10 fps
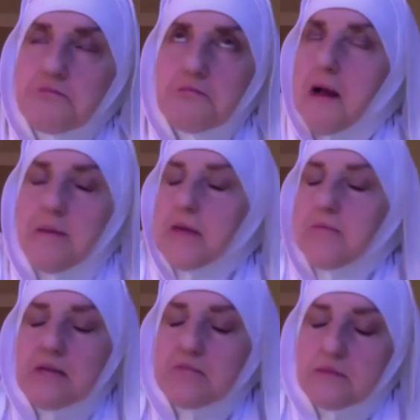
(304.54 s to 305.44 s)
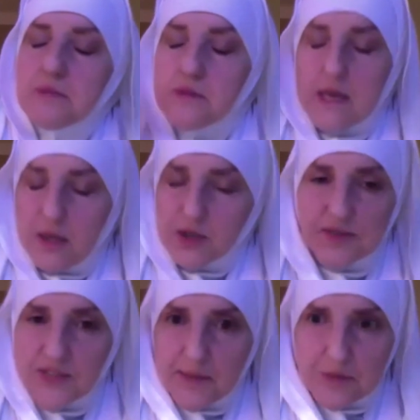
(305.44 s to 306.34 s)
I mean, a lot of
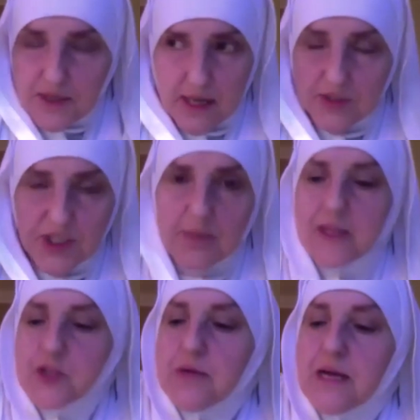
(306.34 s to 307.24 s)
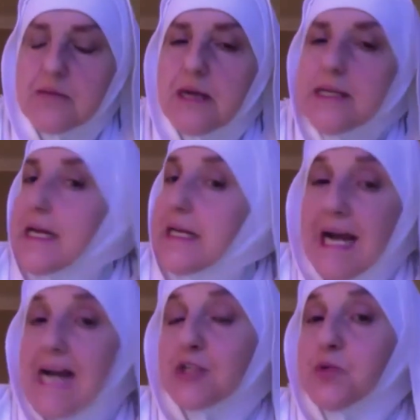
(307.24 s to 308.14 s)
times now it's coming to my mind, he
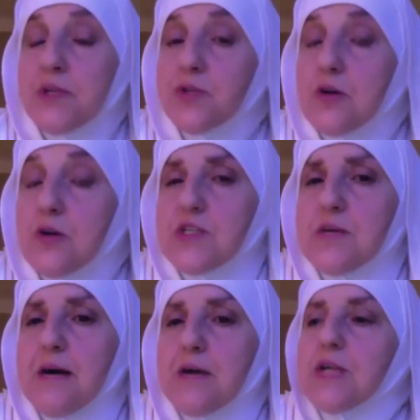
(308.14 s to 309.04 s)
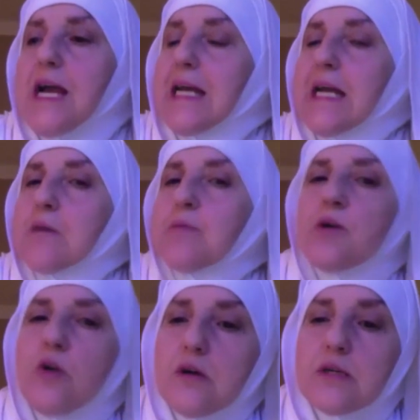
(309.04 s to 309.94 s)
actually talks about
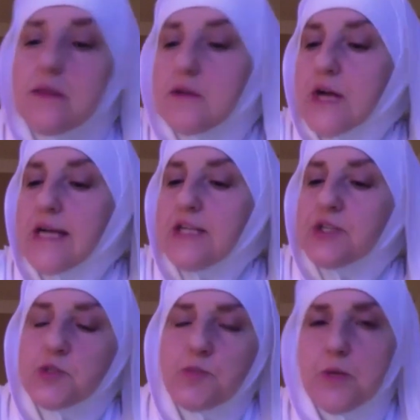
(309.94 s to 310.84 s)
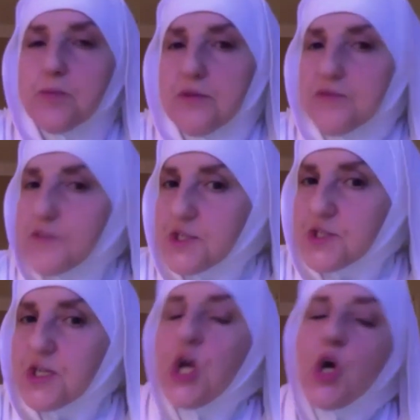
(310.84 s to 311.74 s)
al-abarar, the righteous people first.
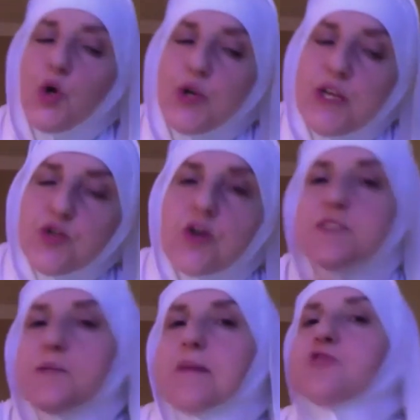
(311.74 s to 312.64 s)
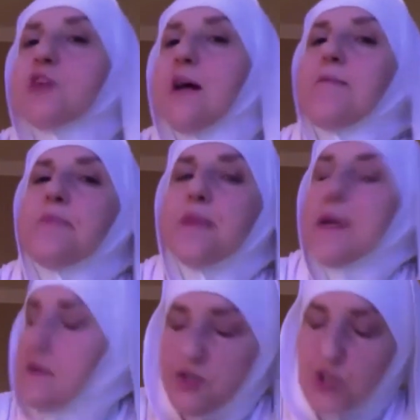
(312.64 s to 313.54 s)
Or he talks about
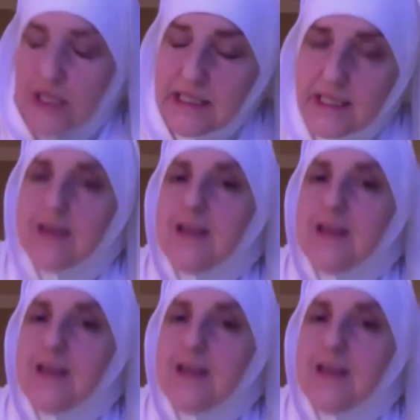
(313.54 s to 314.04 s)
Jannah,